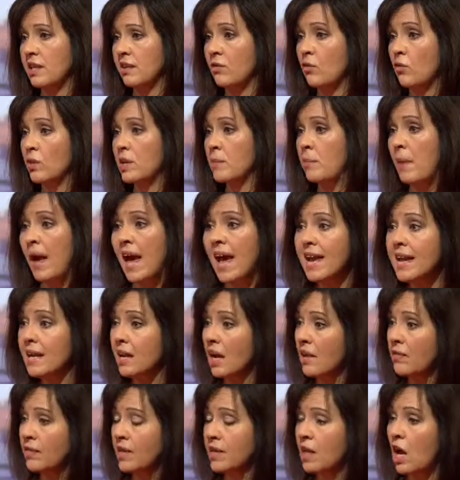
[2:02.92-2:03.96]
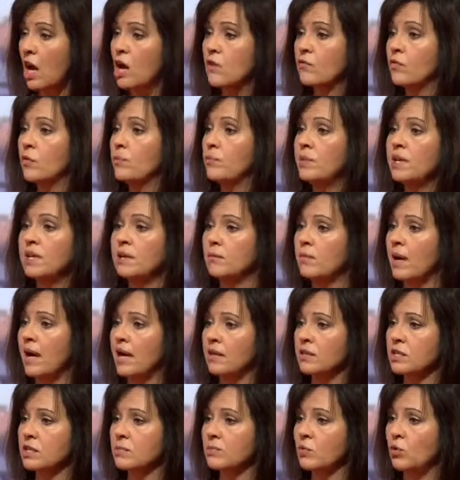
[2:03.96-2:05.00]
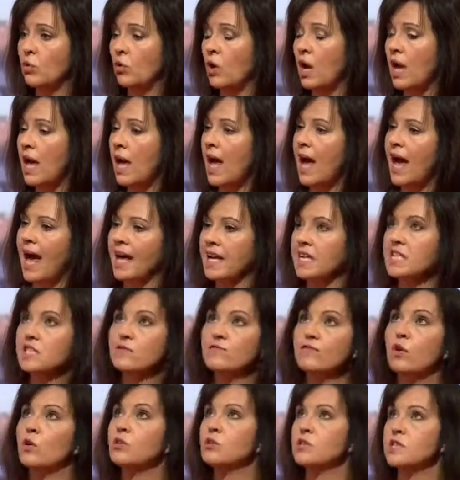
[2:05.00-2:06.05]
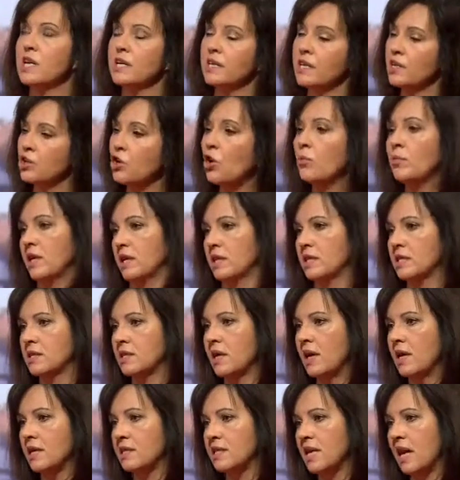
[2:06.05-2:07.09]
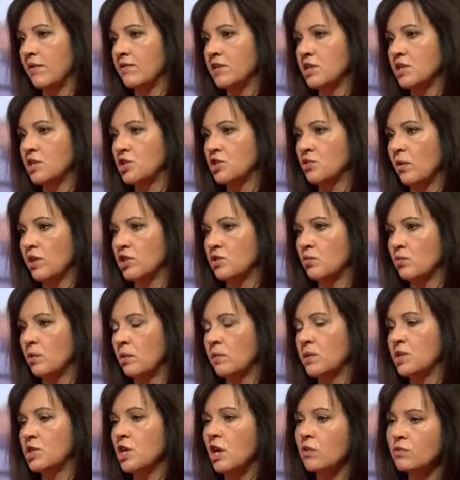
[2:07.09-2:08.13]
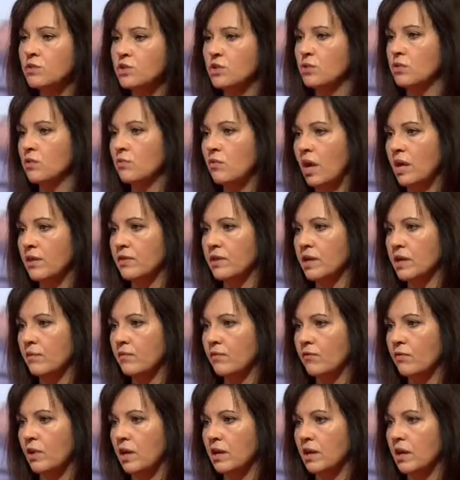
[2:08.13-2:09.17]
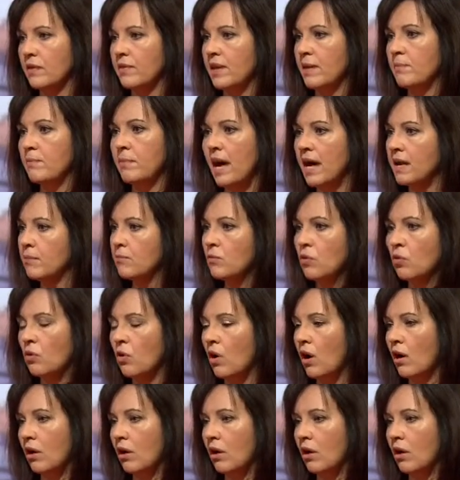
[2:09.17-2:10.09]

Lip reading: they're already paying, I think, over £1 billion more. And it's false economics to have a situation where we don't do the right thing in front and then pay more